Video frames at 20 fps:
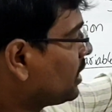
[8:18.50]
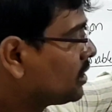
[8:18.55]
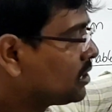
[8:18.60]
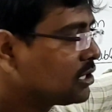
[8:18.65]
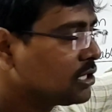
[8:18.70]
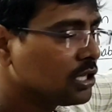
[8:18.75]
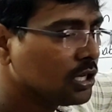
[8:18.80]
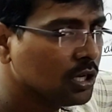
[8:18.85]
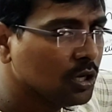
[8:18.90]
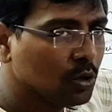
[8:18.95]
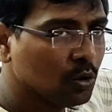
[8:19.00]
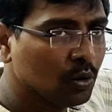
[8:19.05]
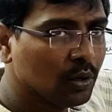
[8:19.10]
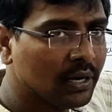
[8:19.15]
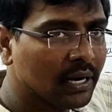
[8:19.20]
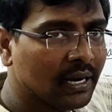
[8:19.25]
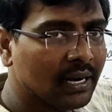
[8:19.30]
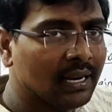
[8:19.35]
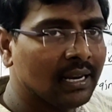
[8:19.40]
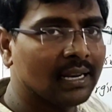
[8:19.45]

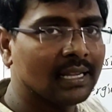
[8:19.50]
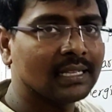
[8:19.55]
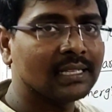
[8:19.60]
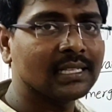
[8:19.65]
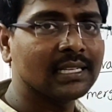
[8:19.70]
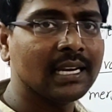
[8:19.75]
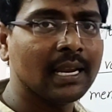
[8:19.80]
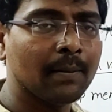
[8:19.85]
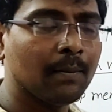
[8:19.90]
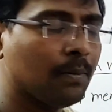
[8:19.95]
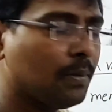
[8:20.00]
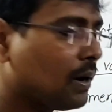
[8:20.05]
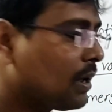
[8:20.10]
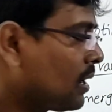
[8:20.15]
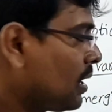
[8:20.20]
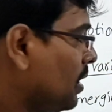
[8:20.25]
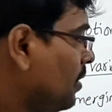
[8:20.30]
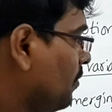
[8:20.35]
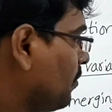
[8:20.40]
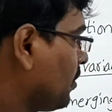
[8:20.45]
executed less number
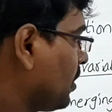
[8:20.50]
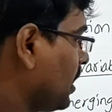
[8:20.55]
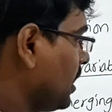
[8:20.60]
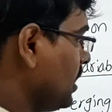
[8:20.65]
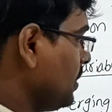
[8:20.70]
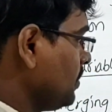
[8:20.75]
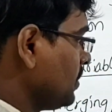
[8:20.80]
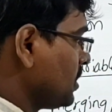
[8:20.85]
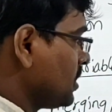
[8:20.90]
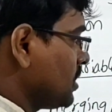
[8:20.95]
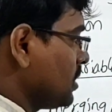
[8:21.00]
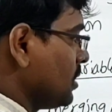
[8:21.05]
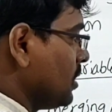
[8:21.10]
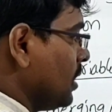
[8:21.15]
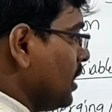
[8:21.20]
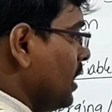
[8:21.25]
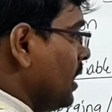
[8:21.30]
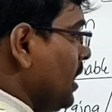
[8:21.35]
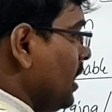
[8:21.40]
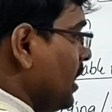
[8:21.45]
of times.
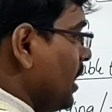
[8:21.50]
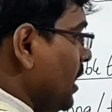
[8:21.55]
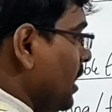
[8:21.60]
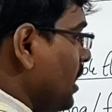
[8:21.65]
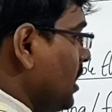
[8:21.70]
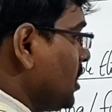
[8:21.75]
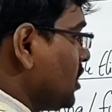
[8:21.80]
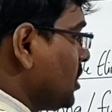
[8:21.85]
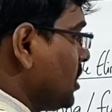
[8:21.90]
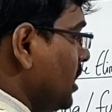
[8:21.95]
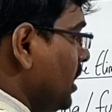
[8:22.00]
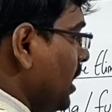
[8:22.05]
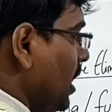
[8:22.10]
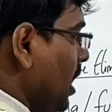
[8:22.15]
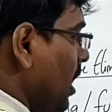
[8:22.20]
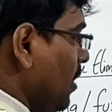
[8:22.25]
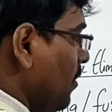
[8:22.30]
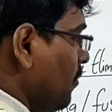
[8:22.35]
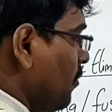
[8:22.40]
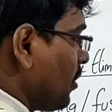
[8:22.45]
Instead
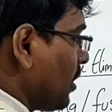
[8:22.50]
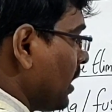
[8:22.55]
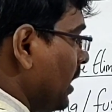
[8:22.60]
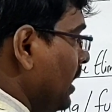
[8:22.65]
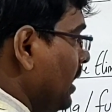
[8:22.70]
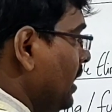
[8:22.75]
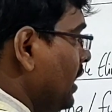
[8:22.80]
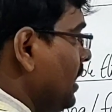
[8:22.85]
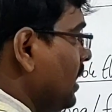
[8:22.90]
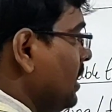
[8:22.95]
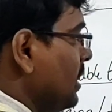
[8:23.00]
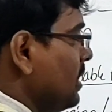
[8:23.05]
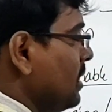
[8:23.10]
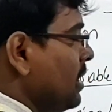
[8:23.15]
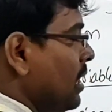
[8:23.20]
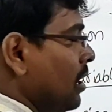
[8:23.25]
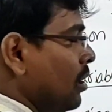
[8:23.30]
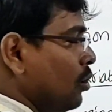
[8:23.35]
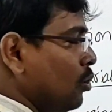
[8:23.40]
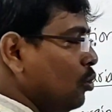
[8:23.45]
of writing
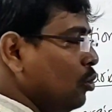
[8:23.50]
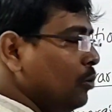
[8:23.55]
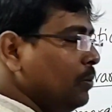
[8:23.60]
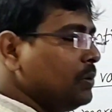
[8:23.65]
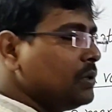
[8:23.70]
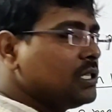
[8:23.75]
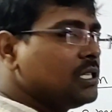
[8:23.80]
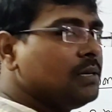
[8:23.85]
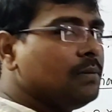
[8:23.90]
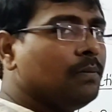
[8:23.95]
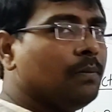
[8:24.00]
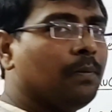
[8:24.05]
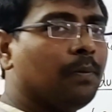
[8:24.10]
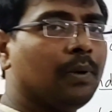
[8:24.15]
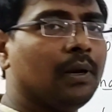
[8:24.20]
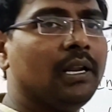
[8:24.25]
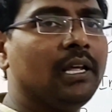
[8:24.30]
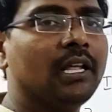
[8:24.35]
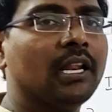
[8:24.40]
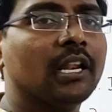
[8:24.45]
the loop,
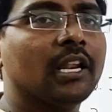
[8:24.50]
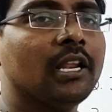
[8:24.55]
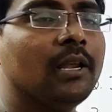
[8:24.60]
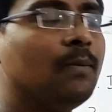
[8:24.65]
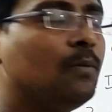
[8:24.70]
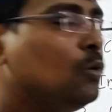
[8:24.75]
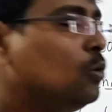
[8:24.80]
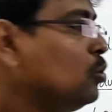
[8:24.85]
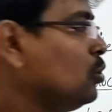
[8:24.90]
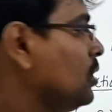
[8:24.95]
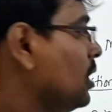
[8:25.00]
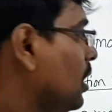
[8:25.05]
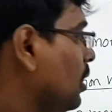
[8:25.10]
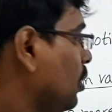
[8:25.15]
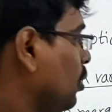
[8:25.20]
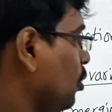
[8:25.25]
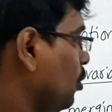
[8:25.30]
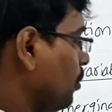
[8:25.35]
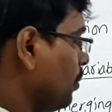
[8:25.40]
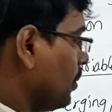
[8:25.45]
simply remove the
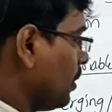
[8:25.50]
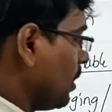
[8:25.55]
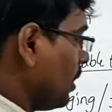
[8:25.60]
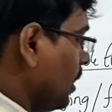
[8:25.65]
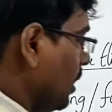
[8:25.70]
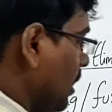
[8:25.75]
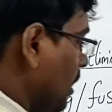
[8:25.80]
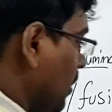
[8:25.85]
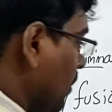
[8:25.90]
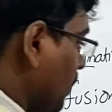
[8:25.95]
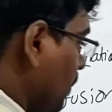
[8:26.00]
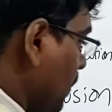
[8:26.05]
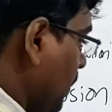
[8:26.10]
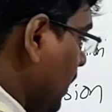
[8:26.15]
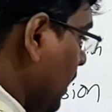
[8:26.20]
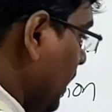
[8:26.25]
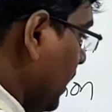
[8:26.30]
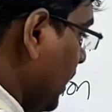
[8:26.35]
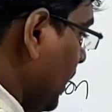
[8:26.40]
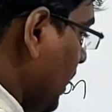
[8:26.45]
loop.
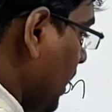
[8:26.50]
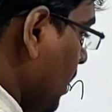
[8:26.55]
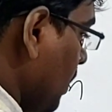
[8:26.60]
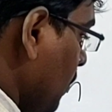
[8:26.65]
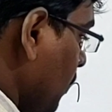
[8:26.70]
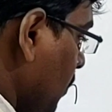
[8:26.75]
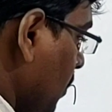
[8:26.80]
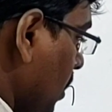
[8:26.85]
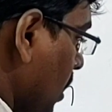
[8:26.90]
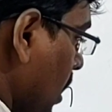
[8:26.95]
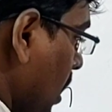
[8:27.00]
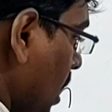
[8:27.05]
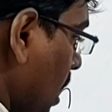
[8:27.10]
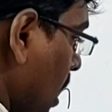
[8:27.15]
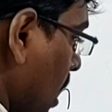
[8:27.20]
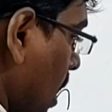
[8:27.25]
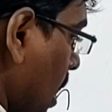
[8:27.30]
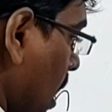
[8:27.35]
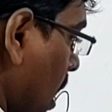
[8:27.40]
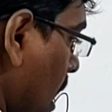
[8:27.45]
Printf
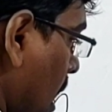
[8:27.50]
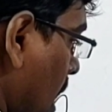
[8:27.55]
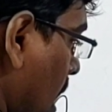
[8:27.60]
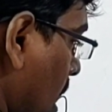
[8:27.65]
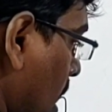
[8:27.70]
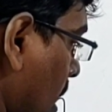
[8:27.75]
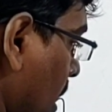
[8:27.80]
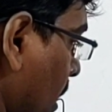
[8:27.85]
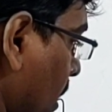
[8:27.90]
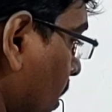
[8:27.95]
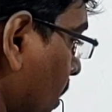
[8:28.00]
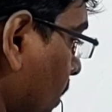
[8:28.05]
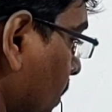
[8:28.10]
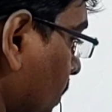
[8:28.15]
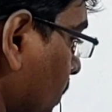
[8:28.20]
hi.